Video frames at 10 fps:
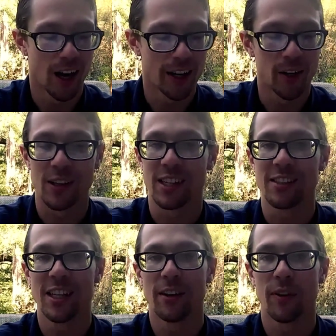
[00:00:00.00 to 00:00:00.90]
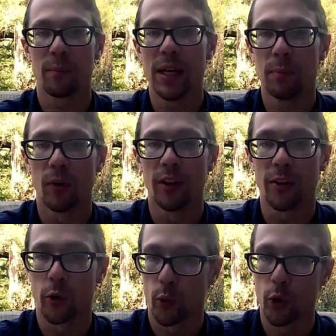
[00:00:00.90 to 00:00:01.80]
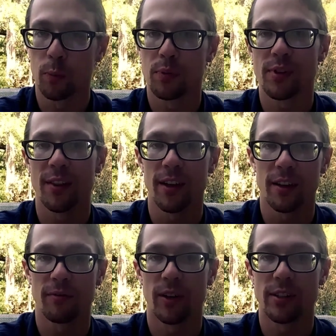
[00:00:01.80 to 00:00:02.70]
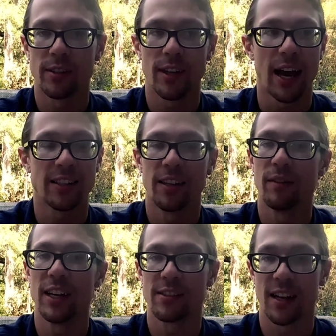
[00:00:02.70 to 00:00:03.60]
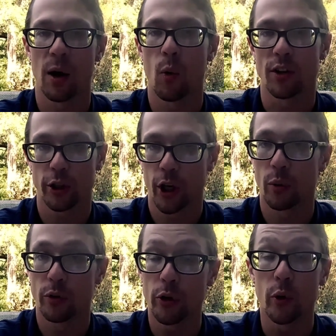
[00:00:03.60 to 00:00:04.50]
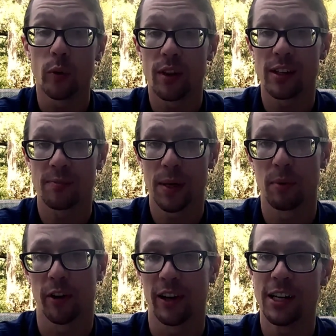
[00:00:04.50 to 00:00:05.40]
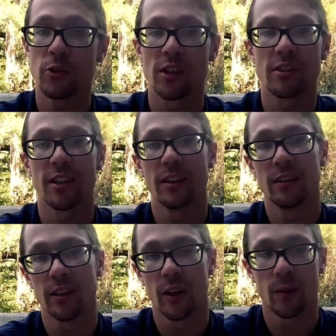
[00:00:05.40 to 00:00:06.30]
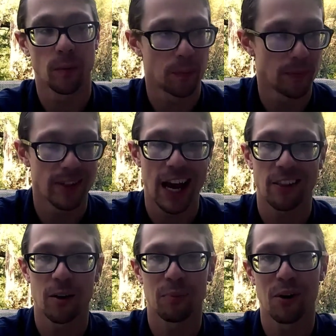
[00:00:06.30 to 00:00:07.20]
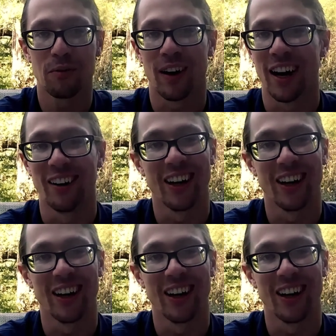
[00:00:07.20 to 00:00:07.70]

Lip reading: You know, as I see different people in the groups and the different activities that I want to go do, people that are interested, you know, tag their profile.